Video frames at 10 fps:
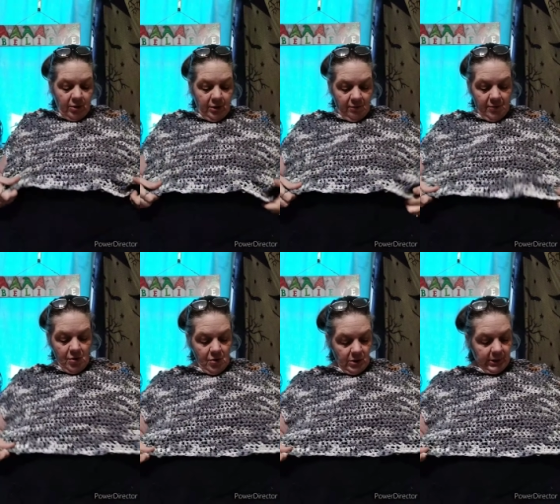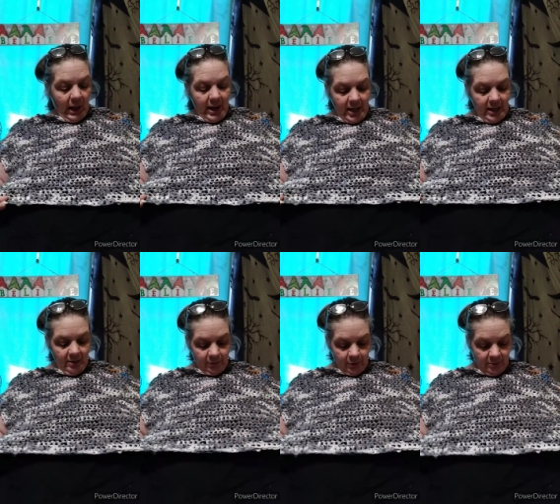wonderful. Lottie
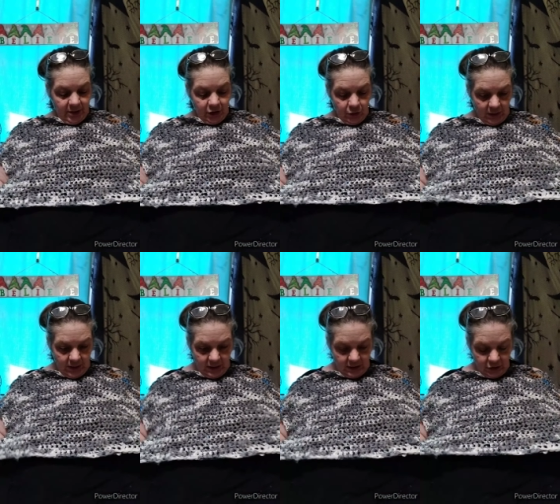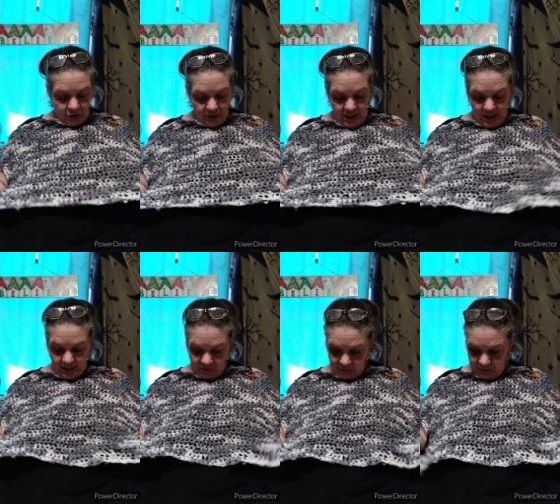from Enjoying the Journey
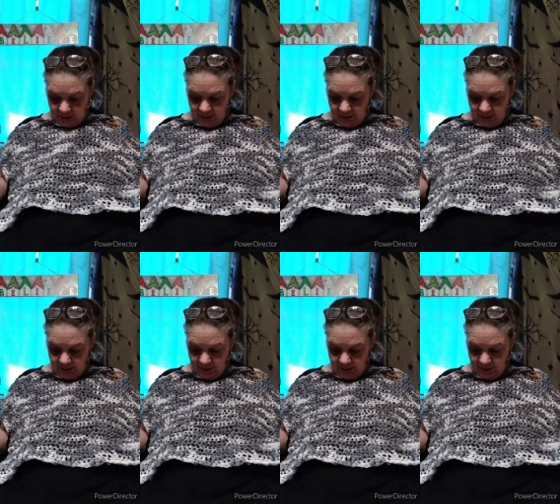Cancer's